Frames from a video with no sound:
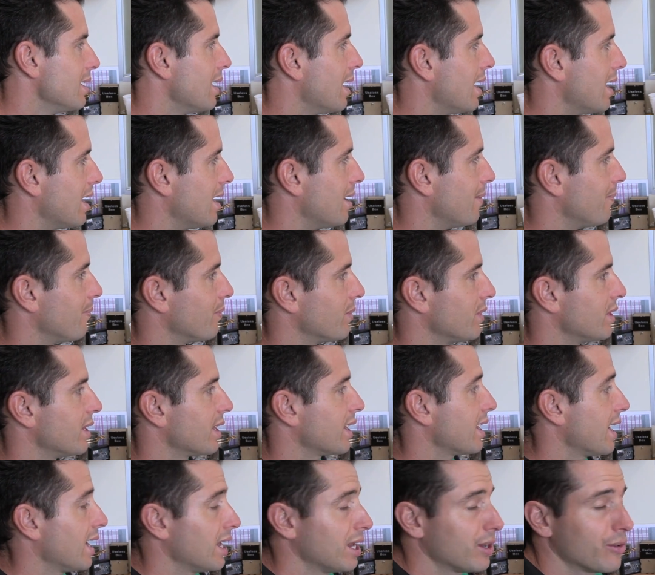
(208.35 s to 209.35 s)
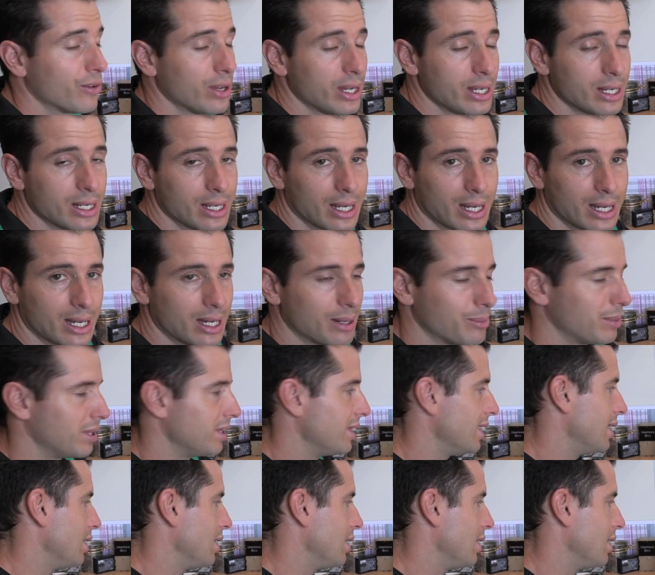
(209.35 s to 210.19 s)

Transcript: the category and